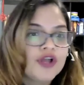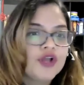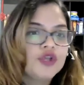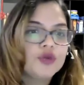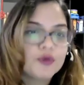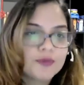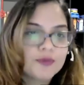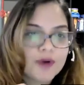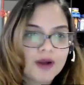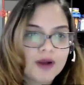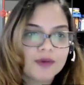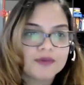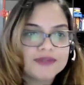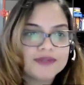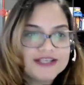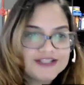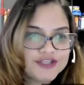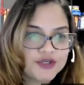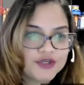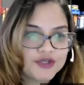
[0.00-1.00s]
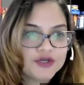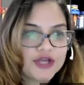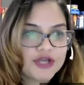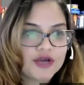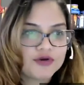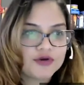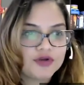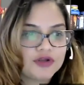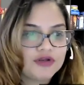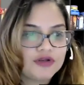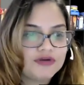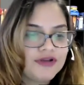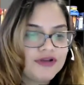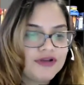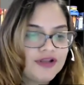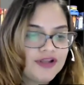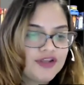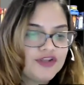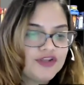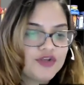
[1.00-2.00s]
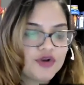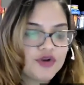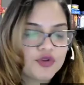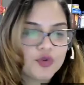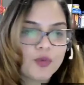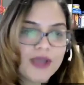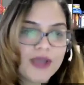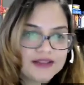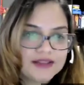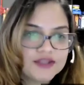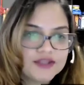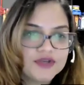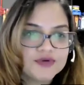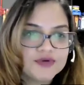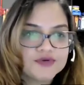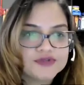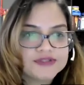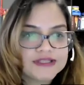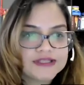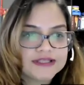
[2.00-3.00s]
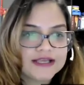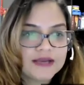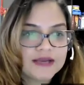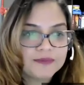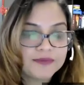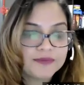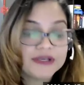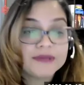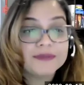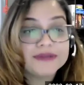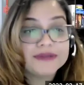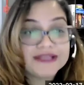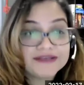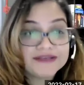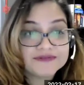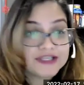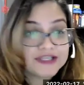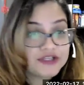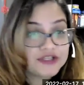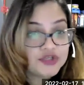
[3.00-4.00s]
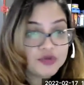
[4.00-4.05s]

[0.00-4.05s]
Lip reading: you would probably zero down on, the values that the company believes in.